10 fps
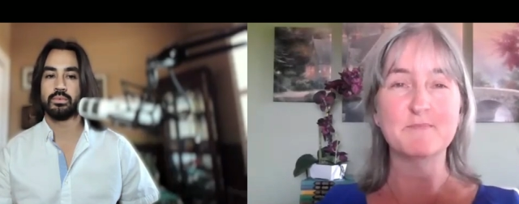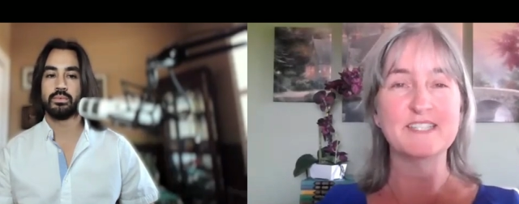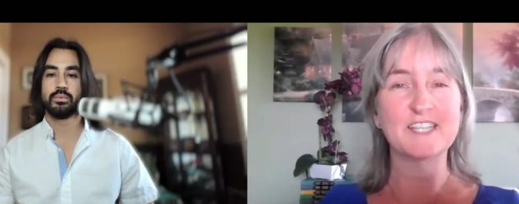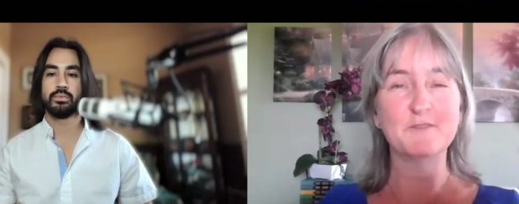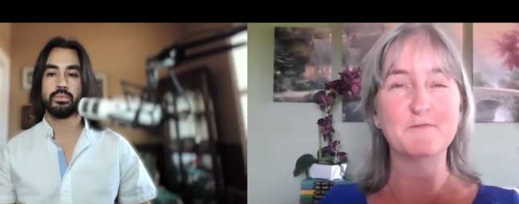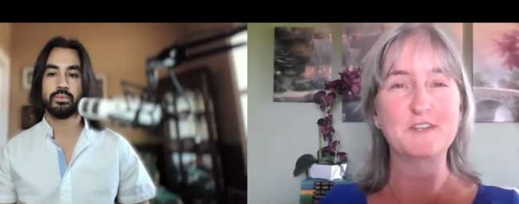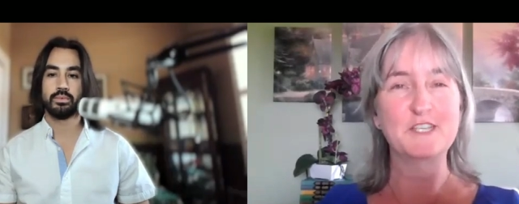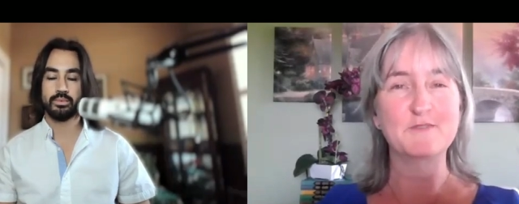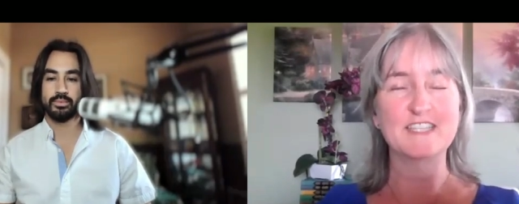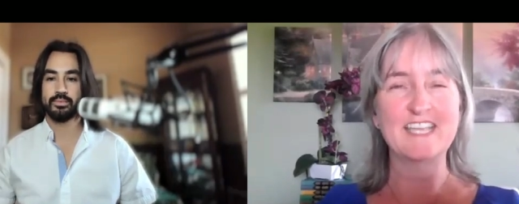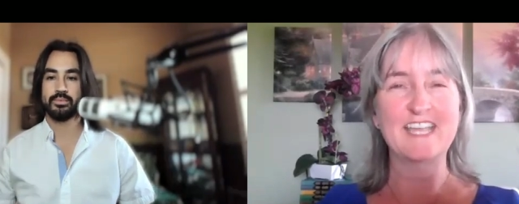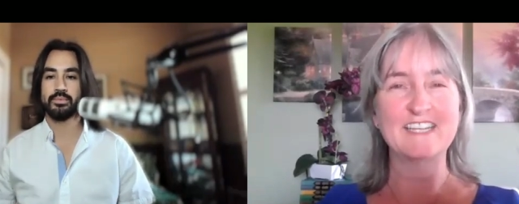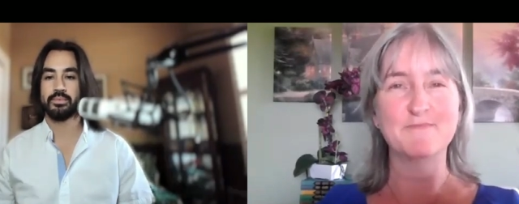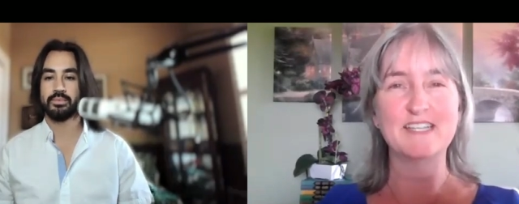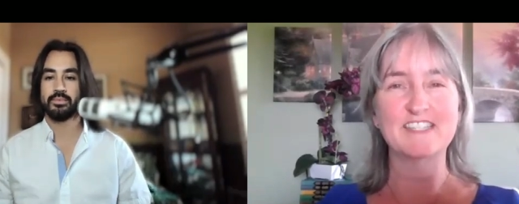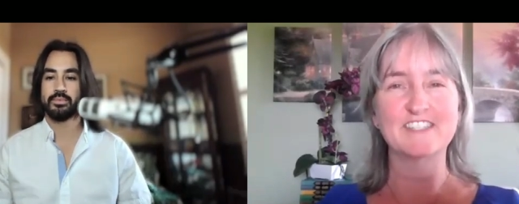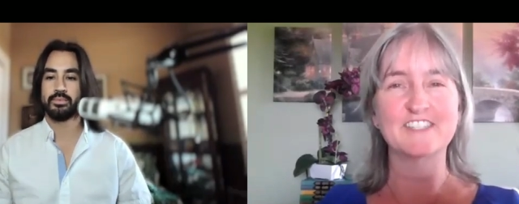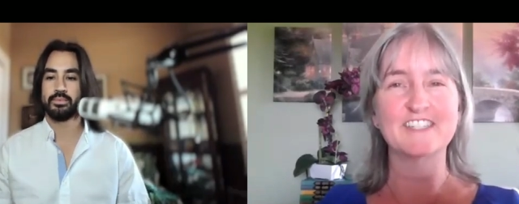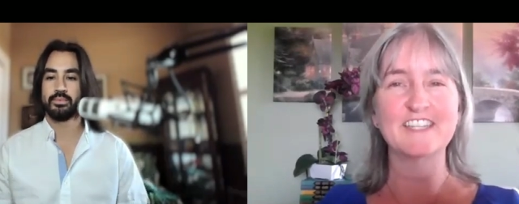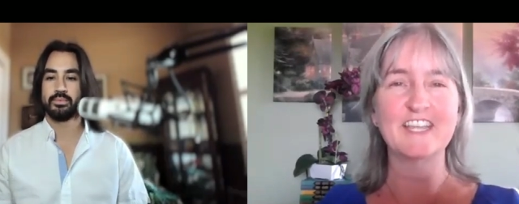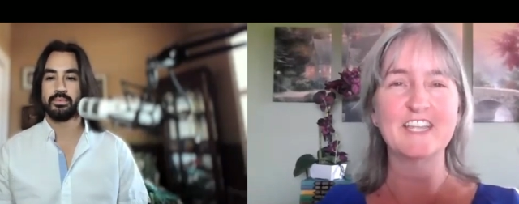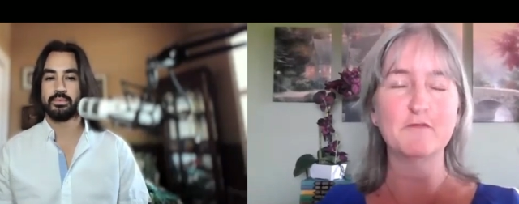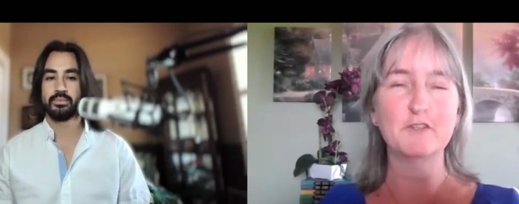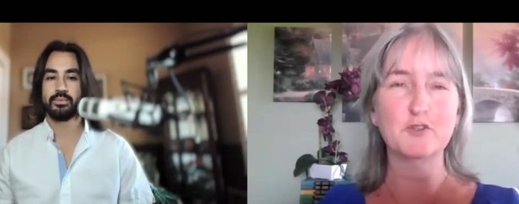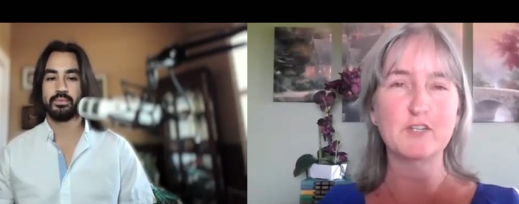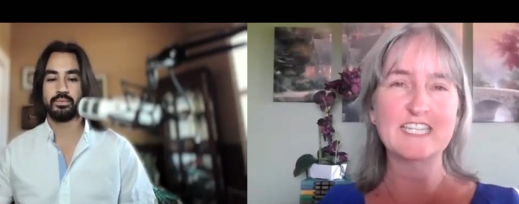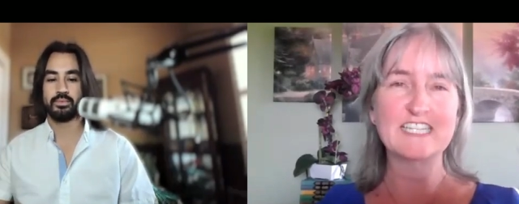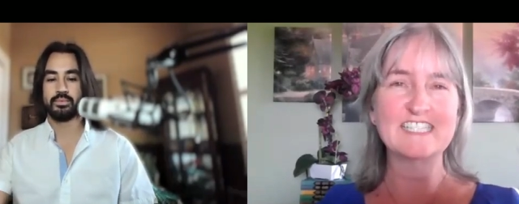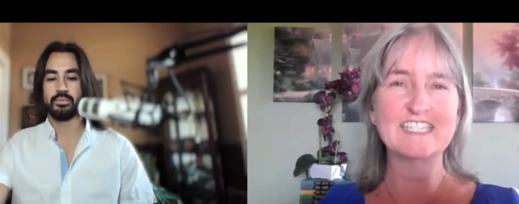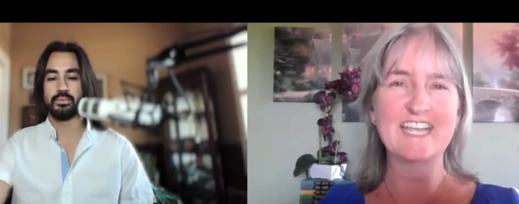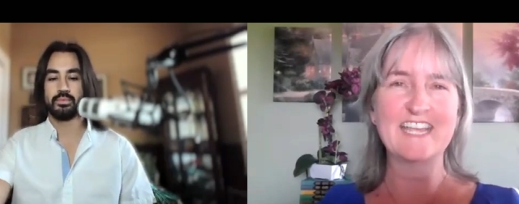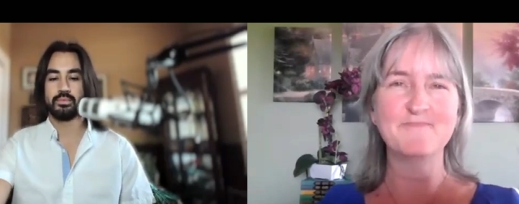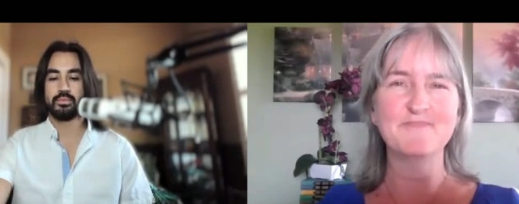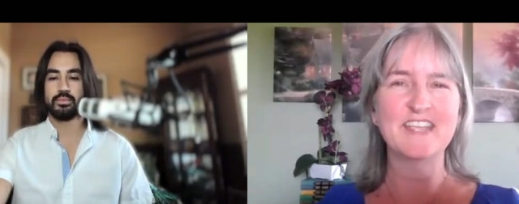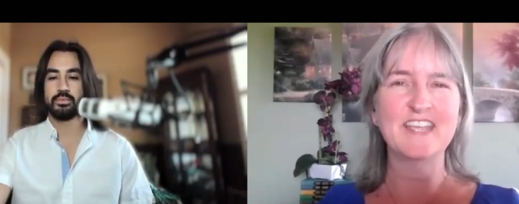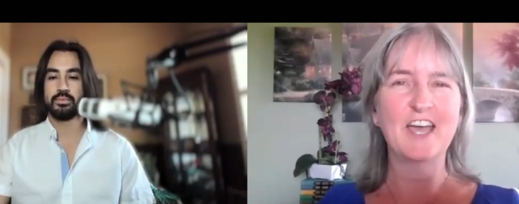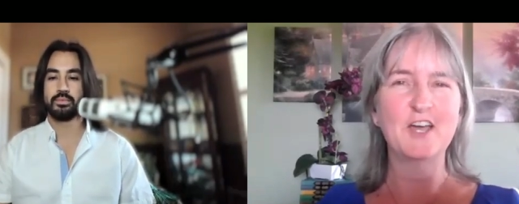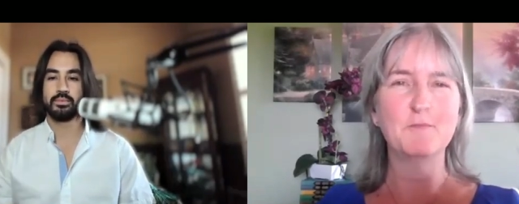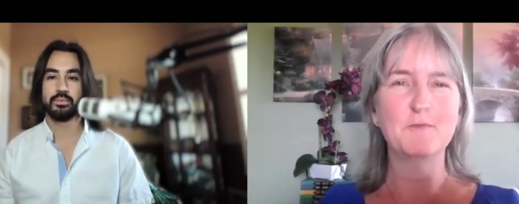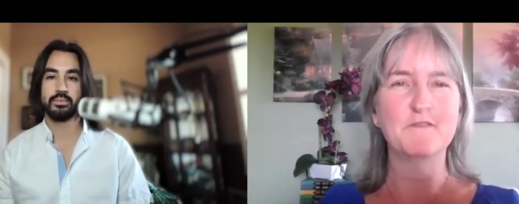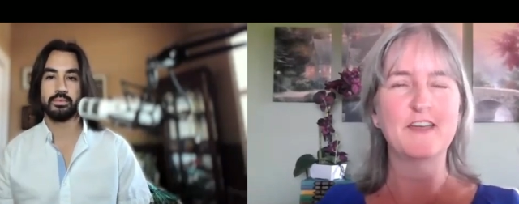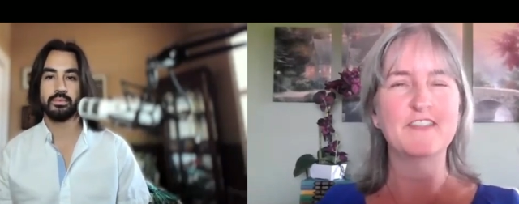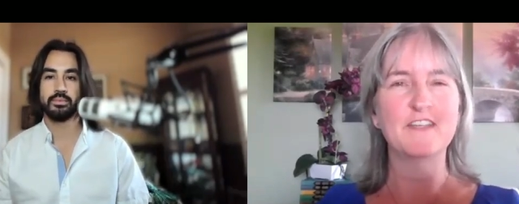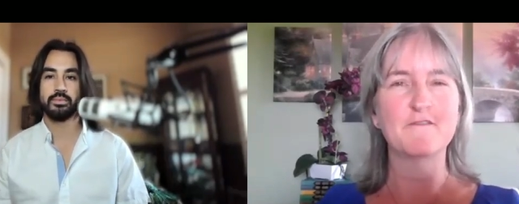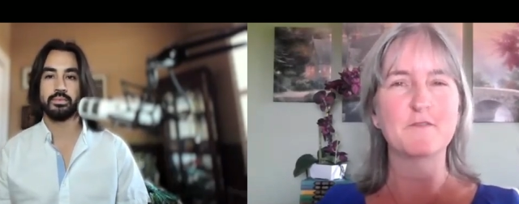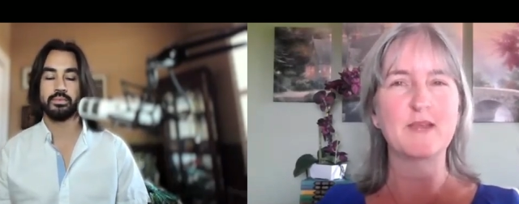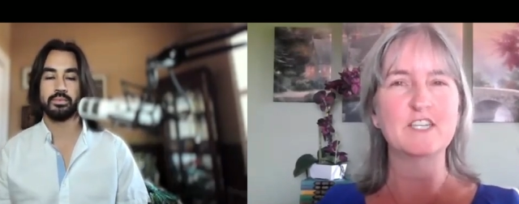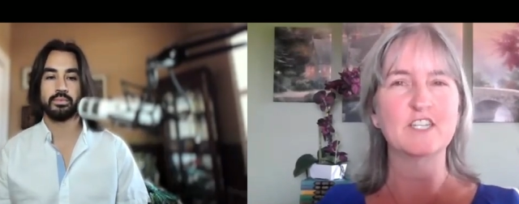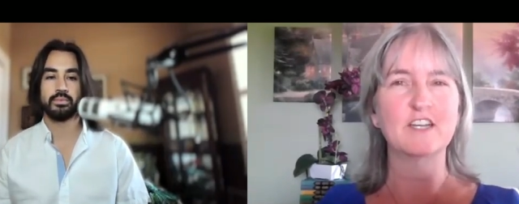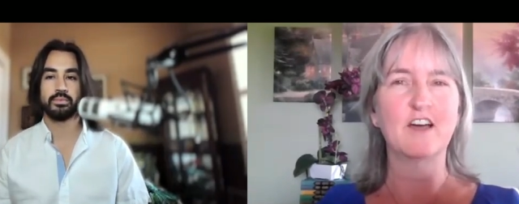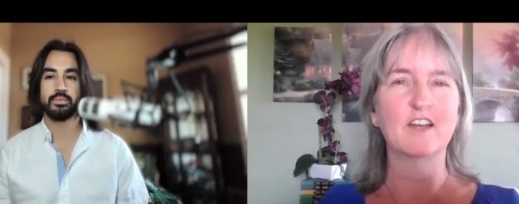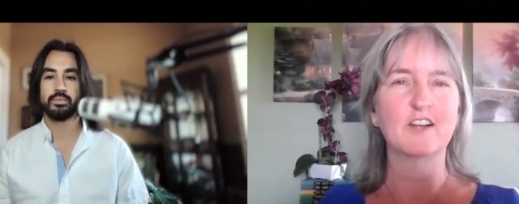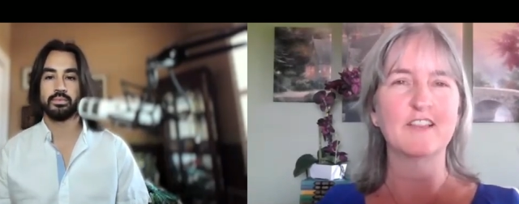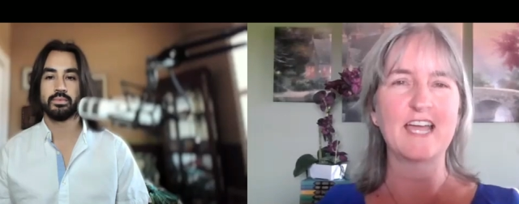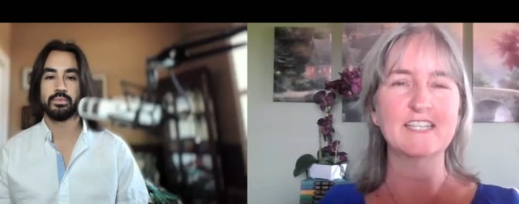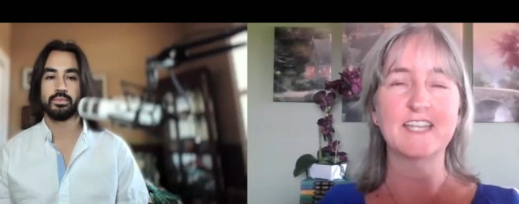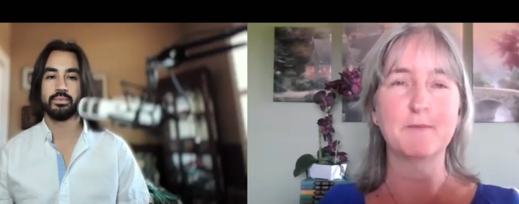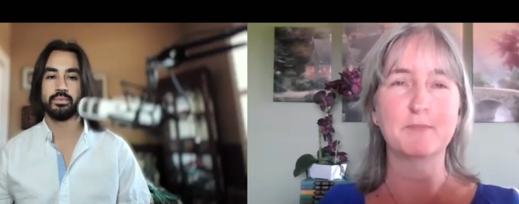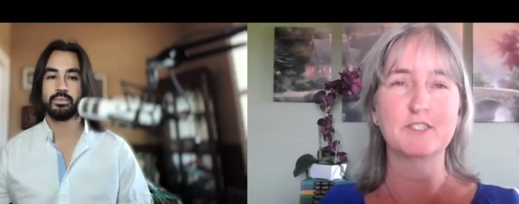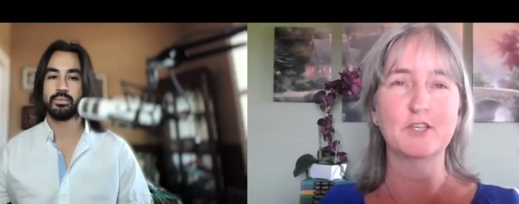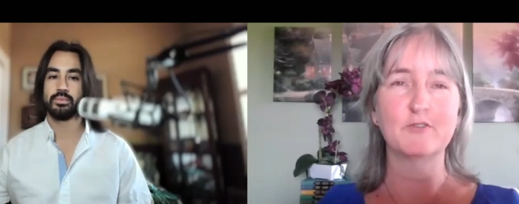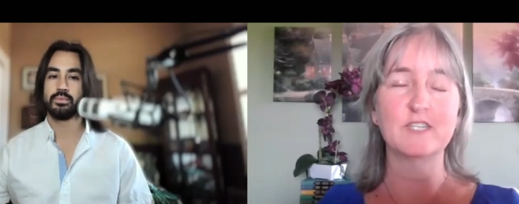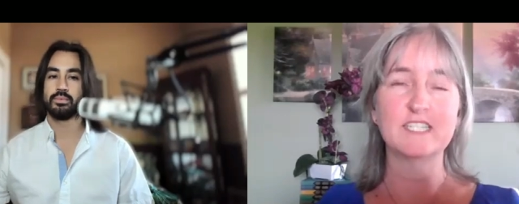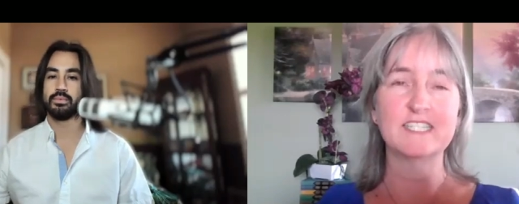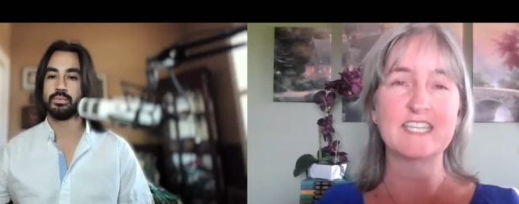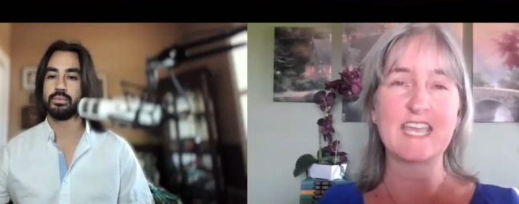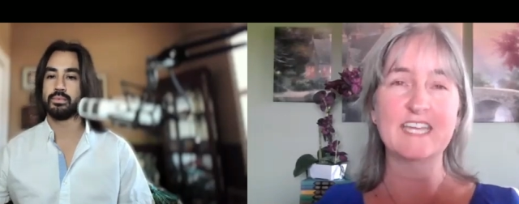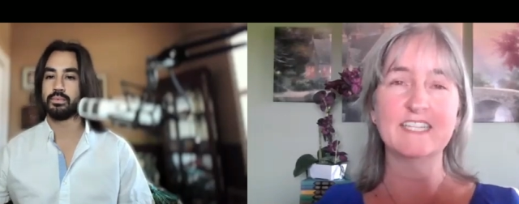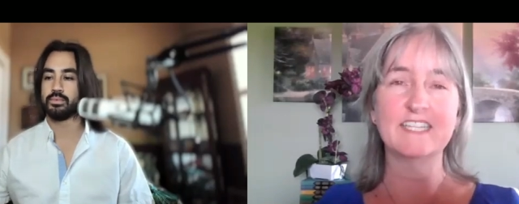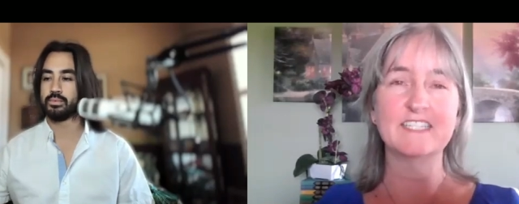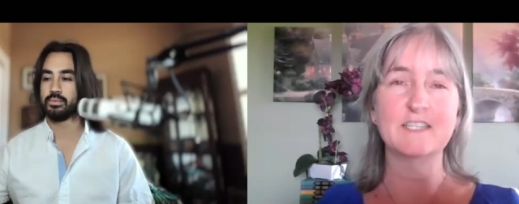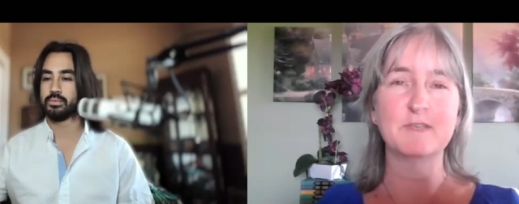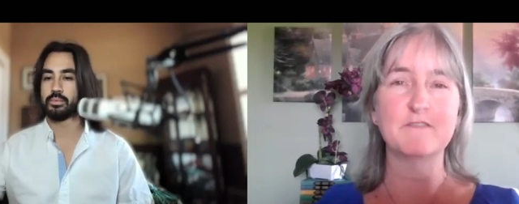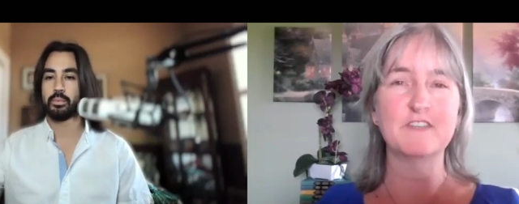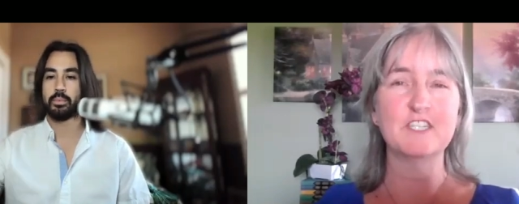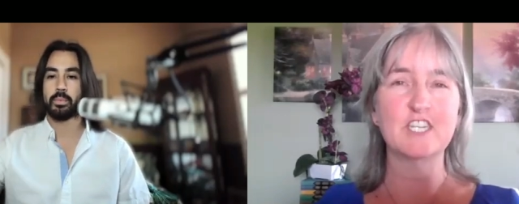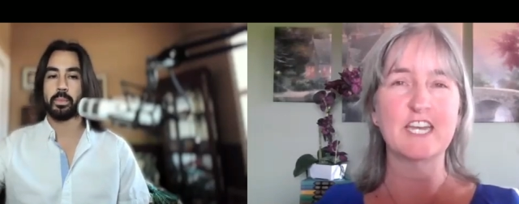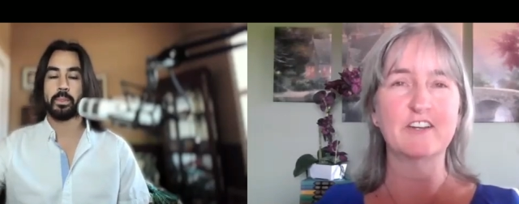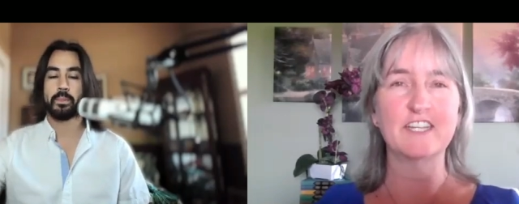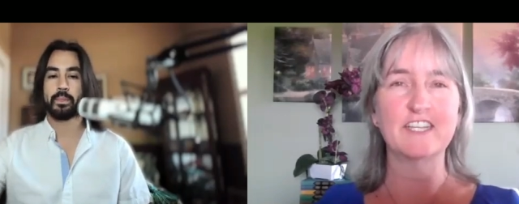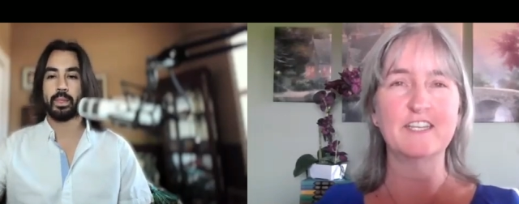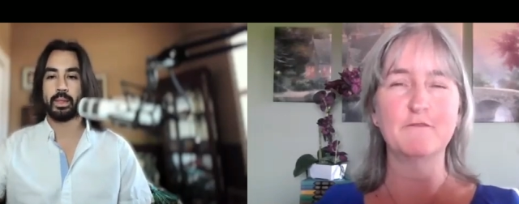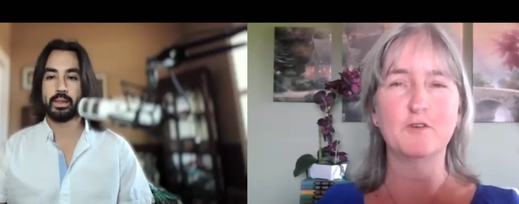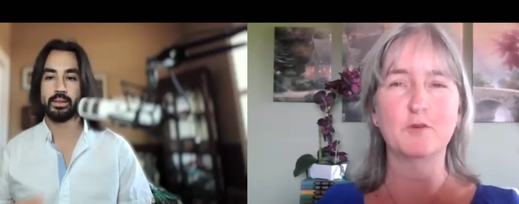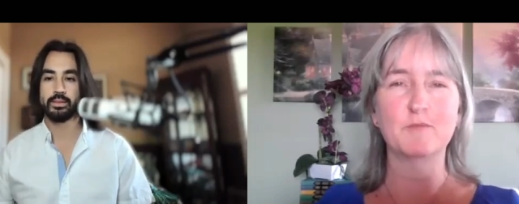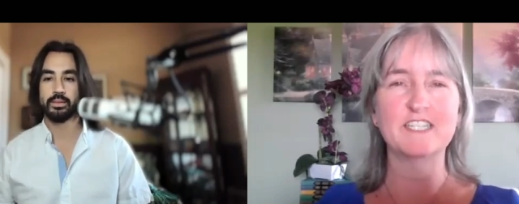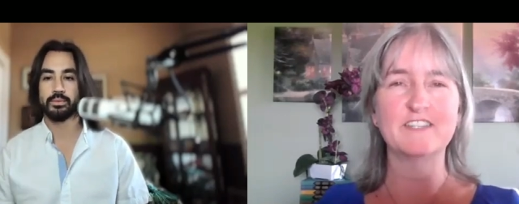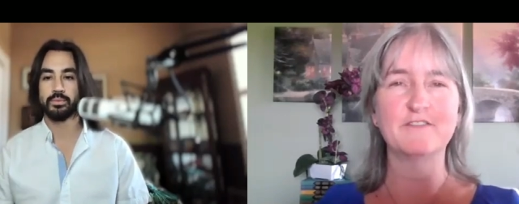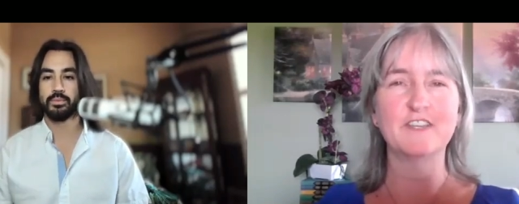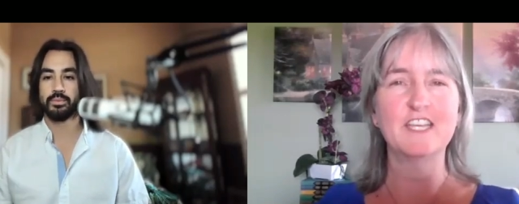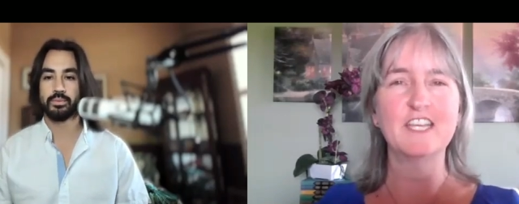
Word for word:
Speaker 1: Biz Help For You with Candy Messer. Thank you for joining us today. I hope you found the information on our last episode, Scaling to Be a Visionary, informative.